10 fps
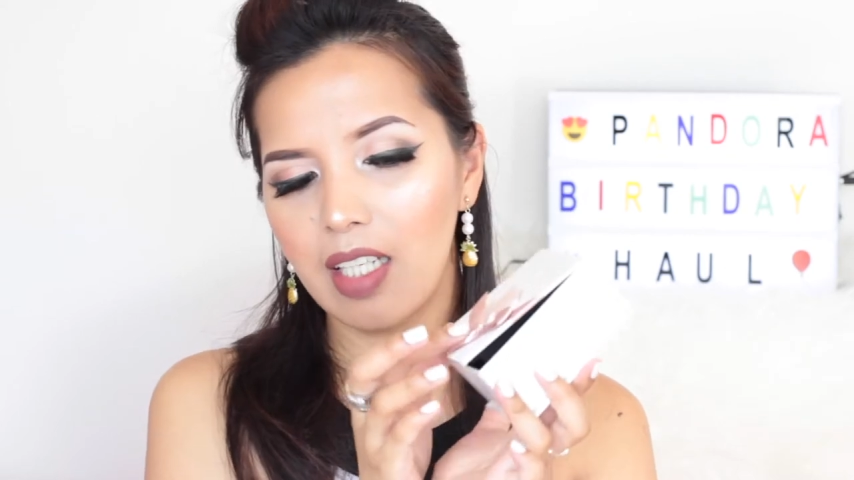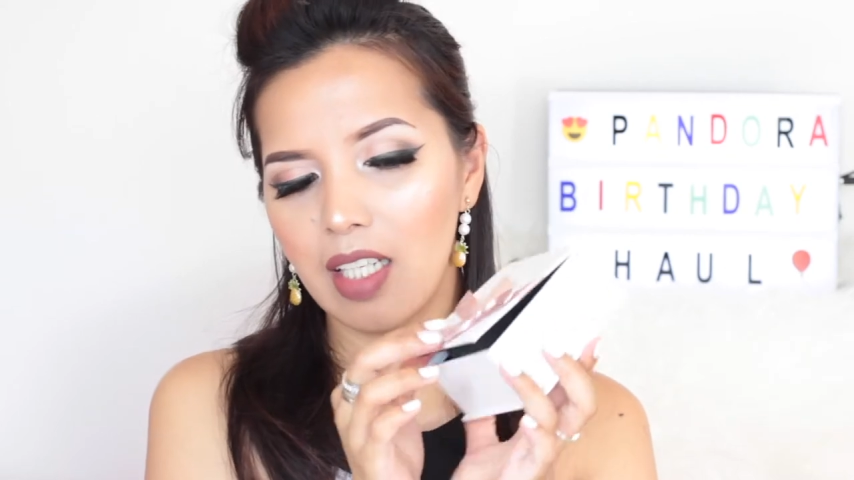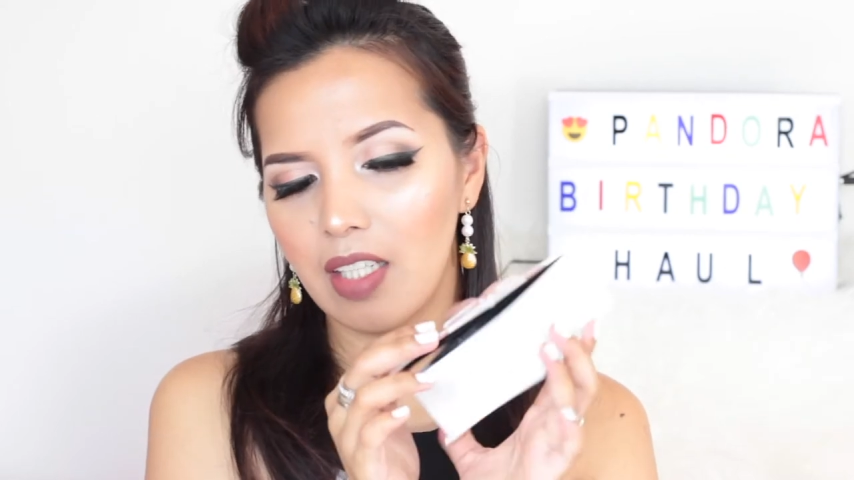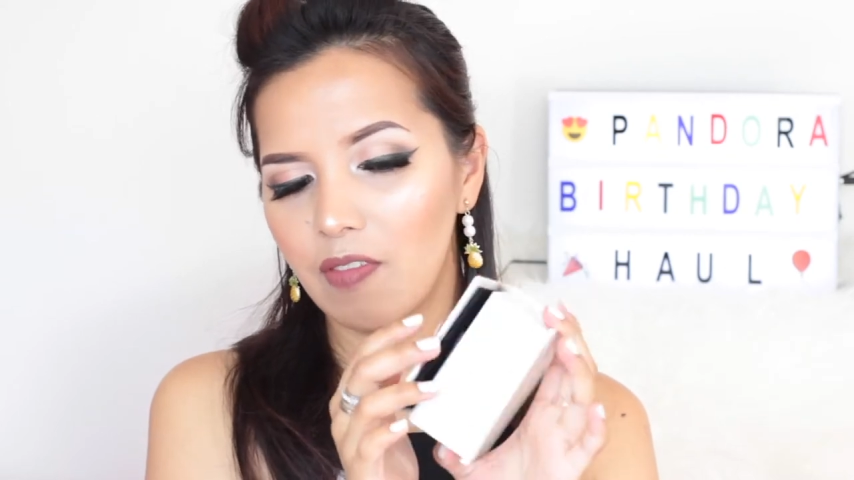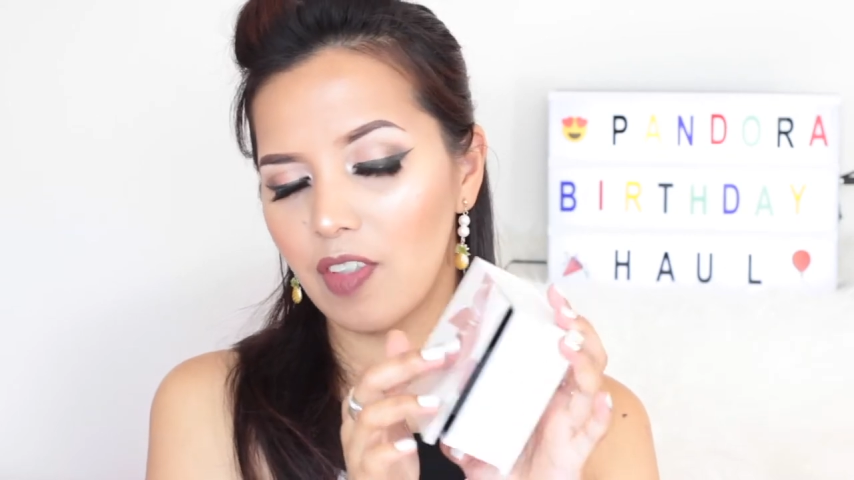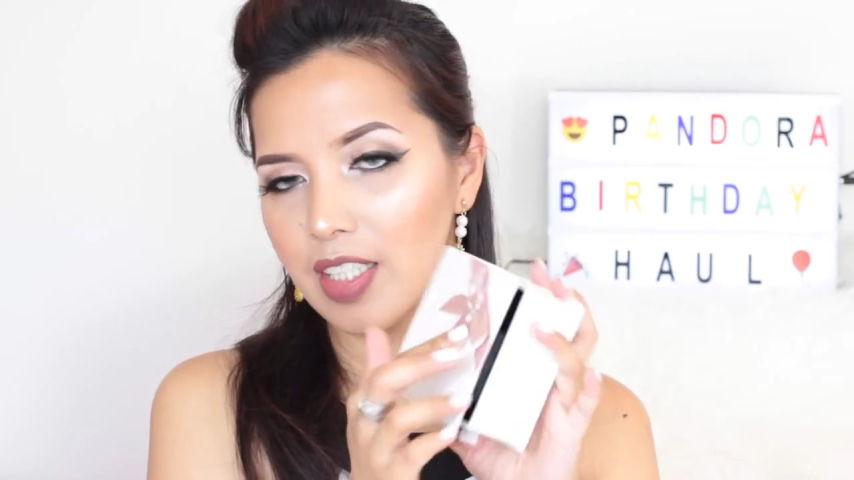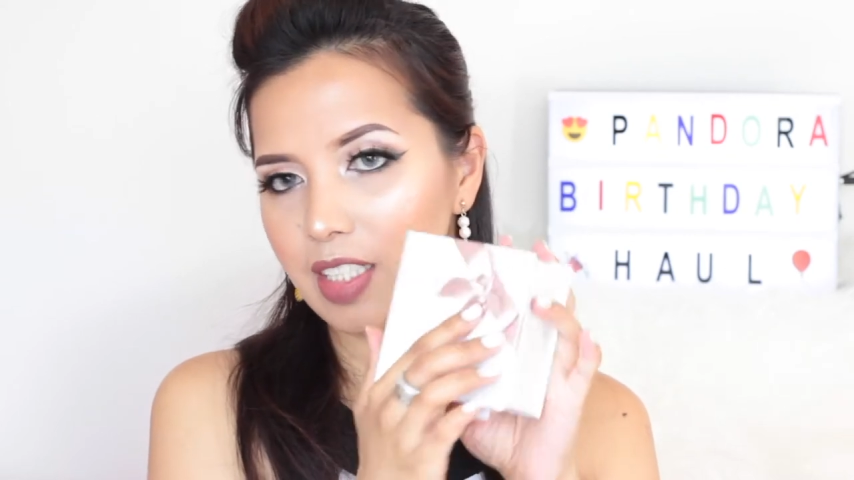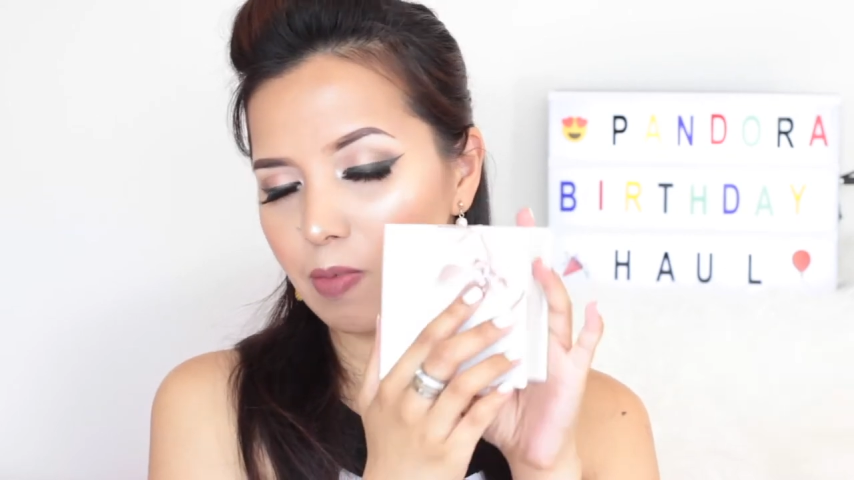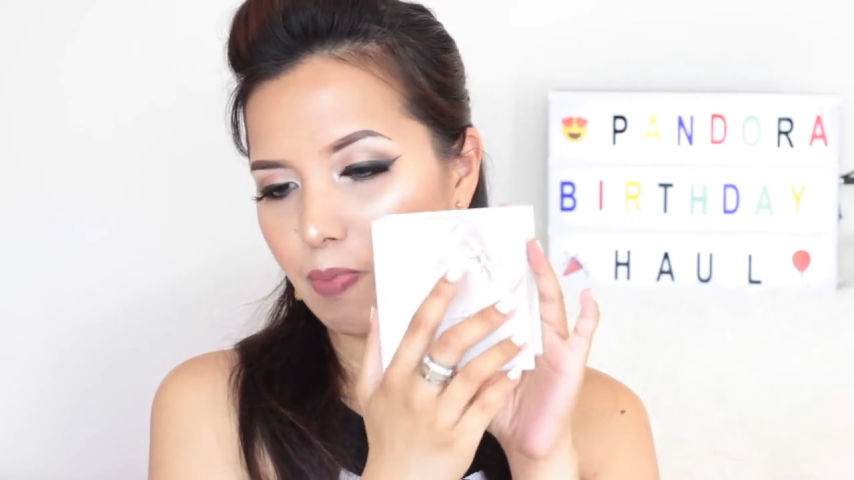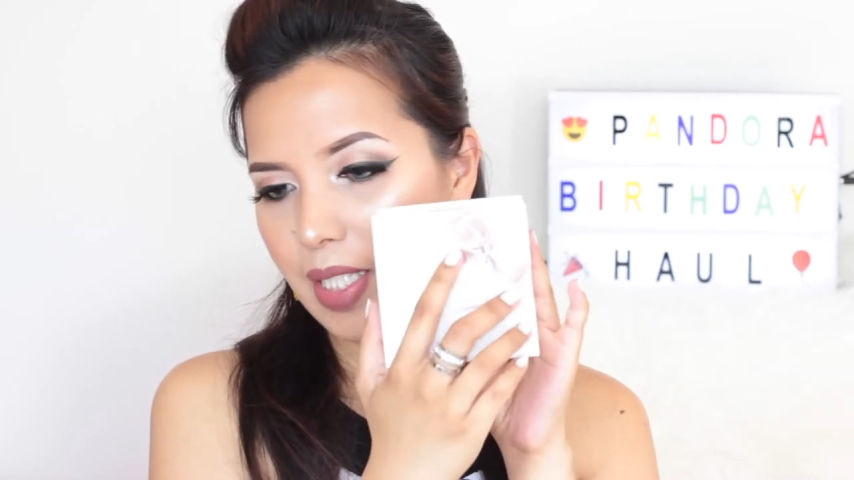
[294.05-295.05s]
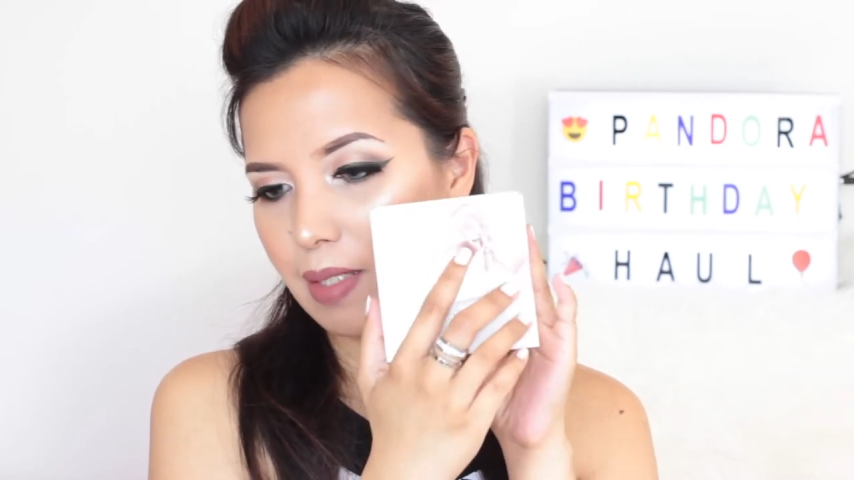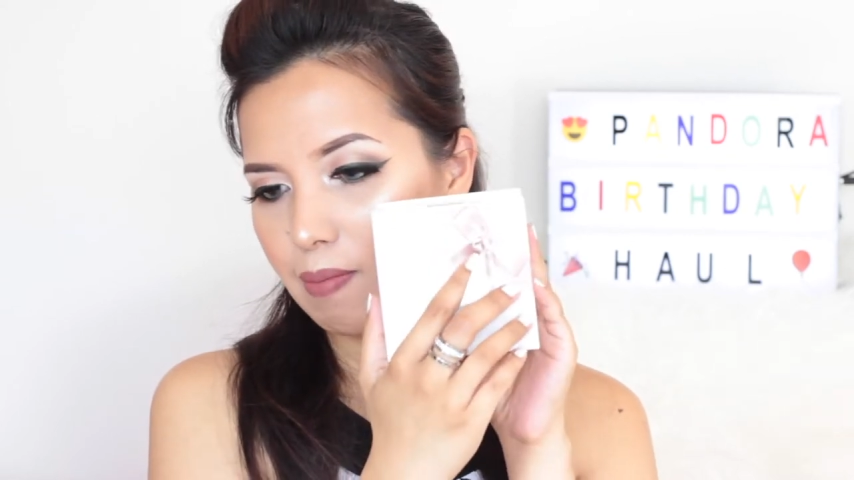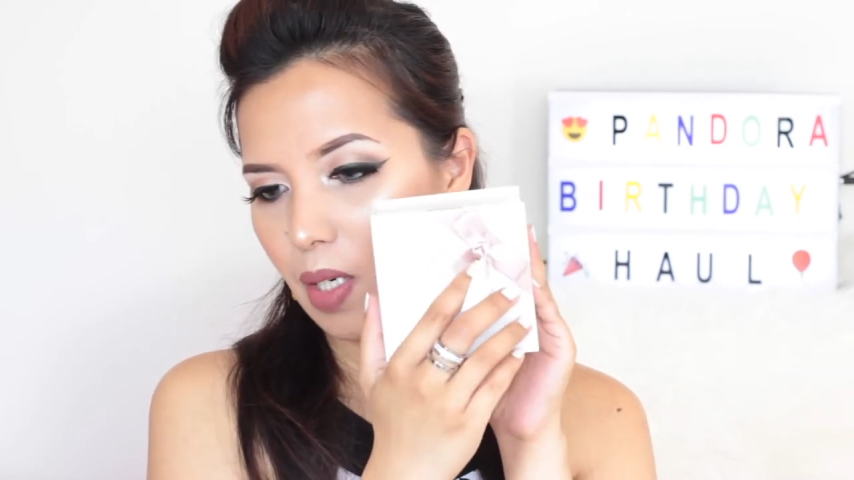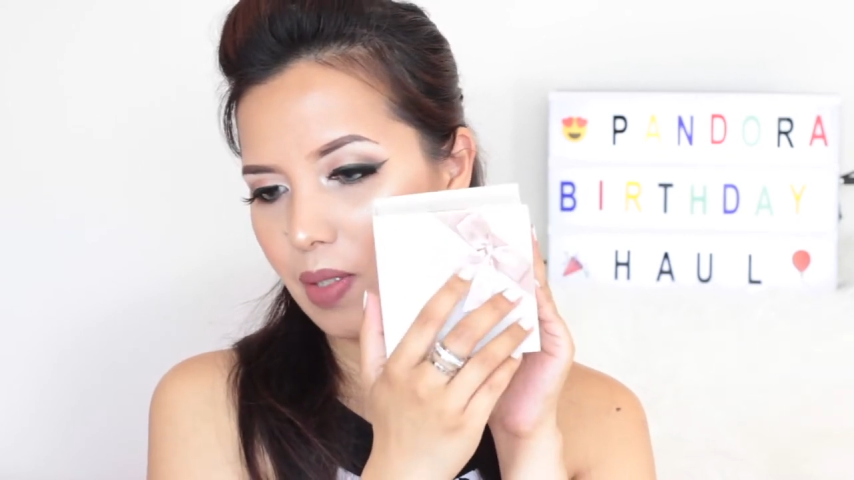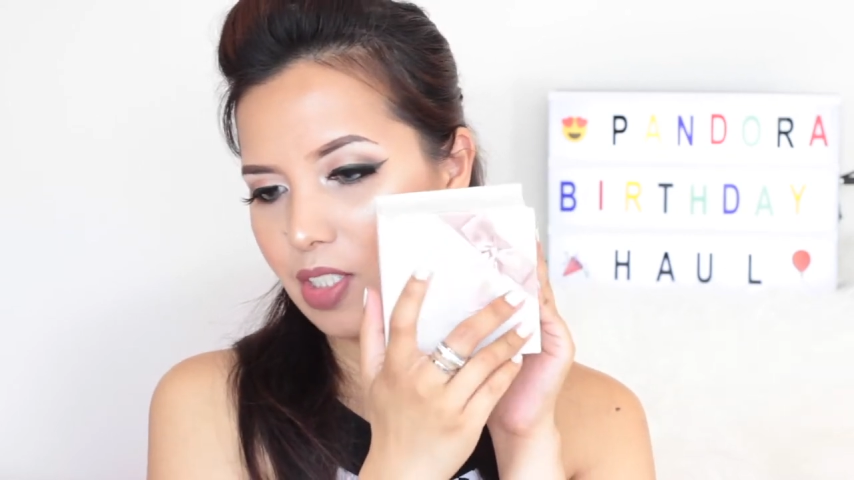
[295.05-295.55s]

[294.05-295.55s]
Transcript: live with this pink bow.